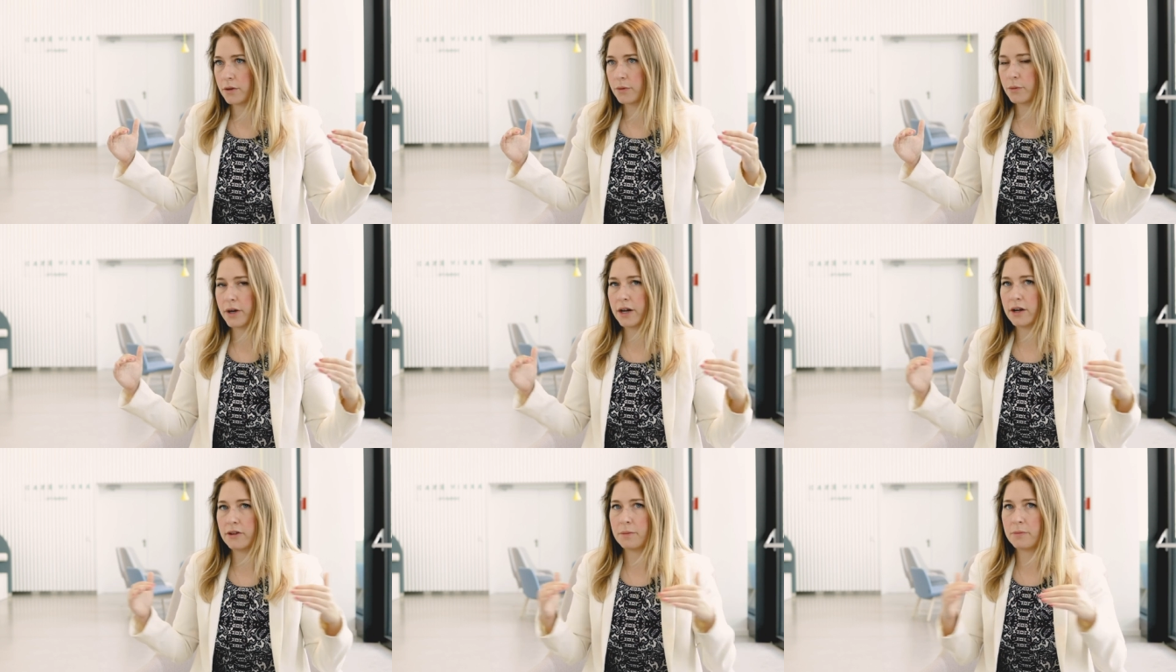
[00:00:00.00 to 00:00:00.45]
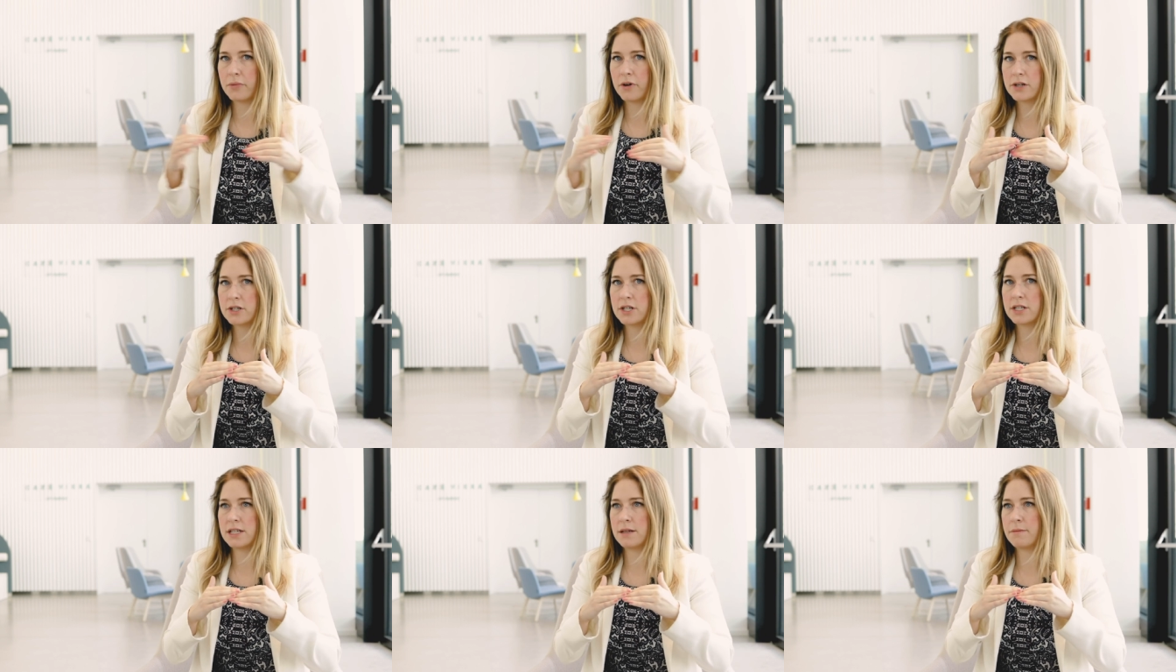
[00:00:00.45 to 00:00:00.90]
where the
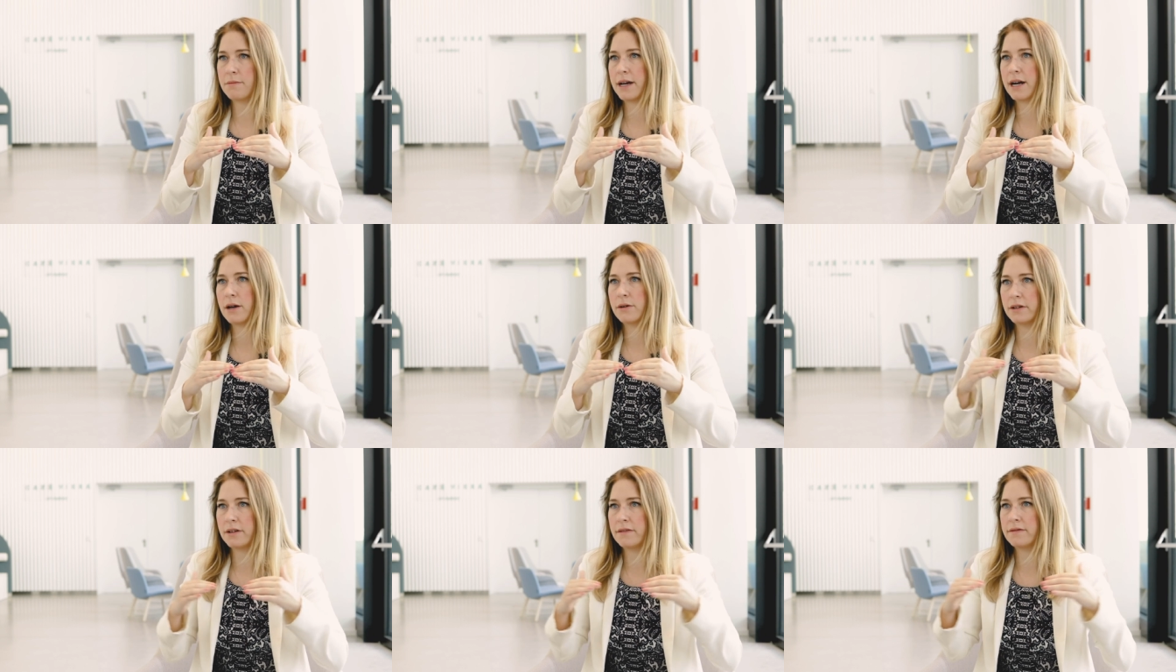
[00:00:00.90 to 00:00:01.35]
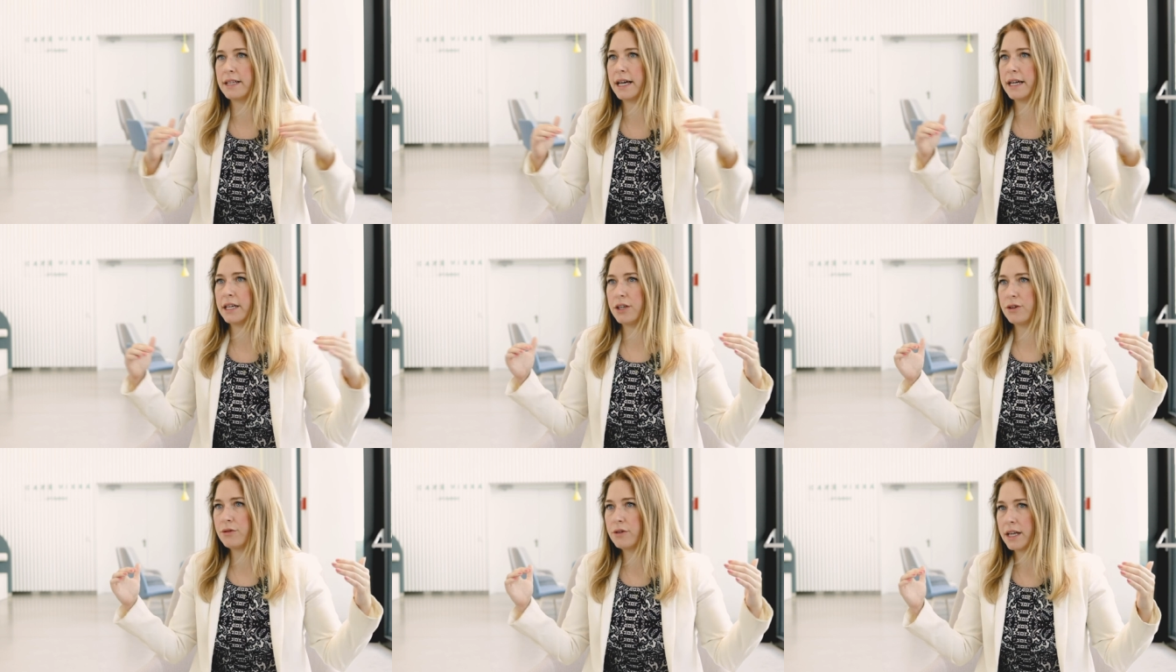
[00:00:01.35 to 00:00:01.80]
purchasing power of
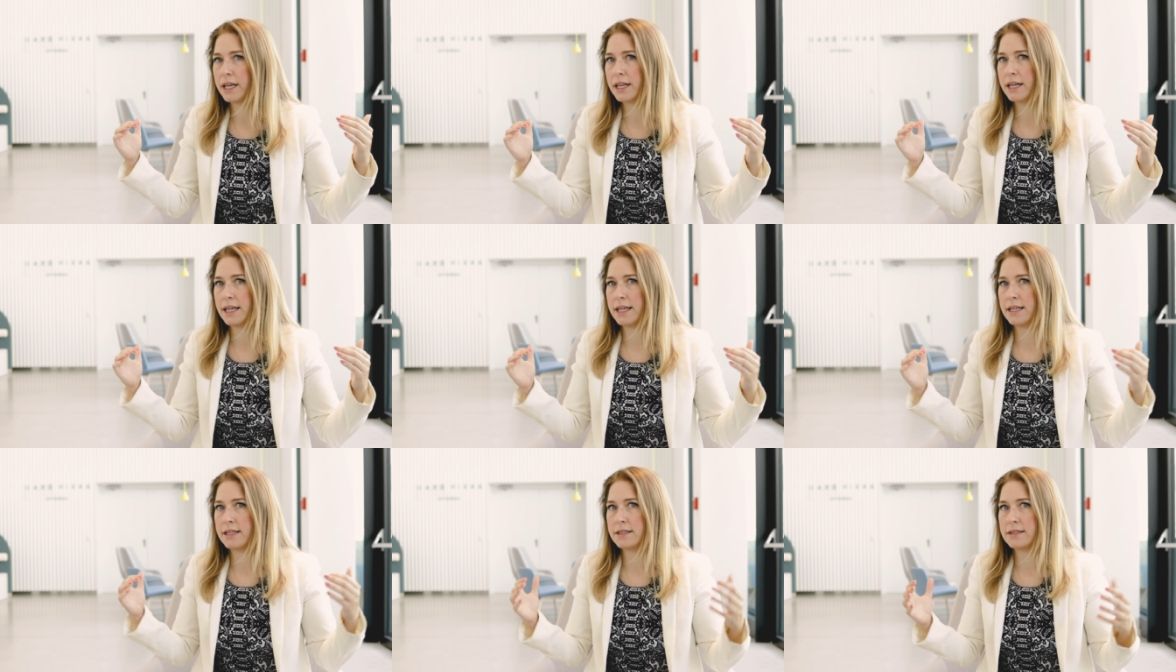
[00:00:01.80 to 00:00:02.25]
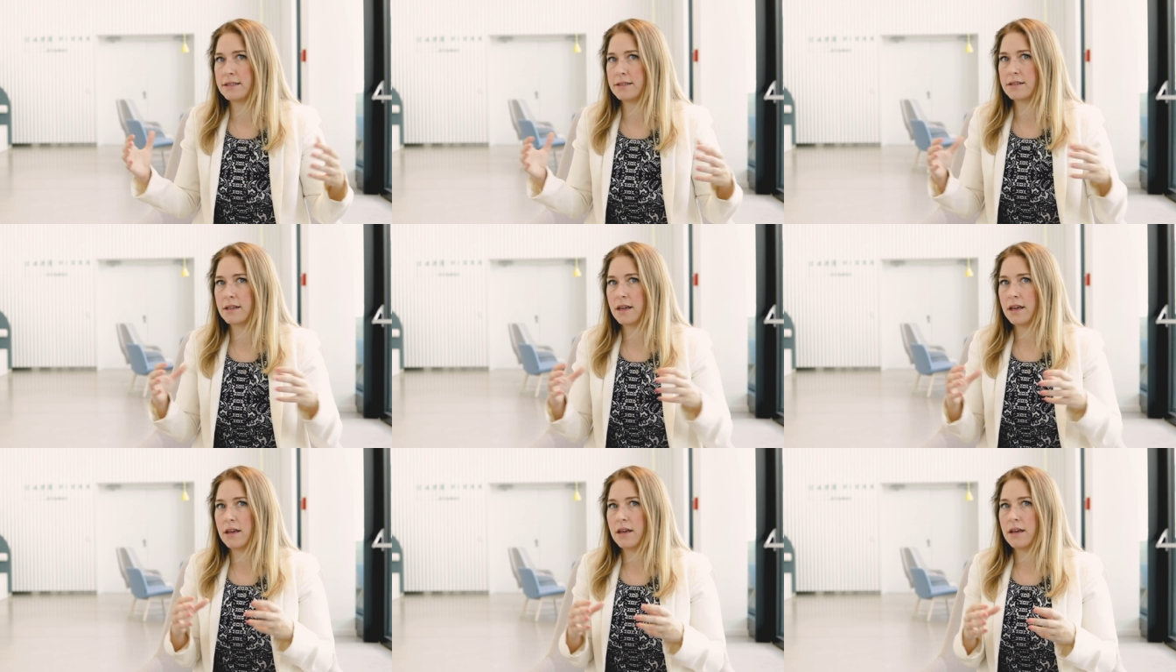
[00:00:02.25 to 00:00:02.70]
that unit
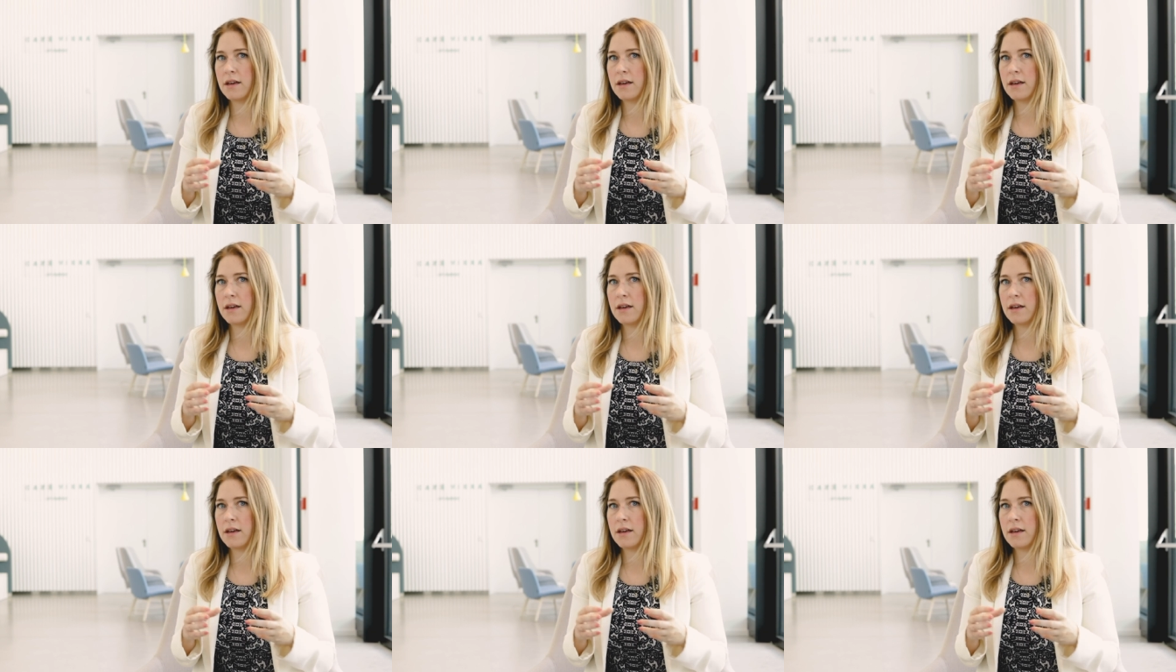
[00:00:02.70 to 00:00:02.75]
is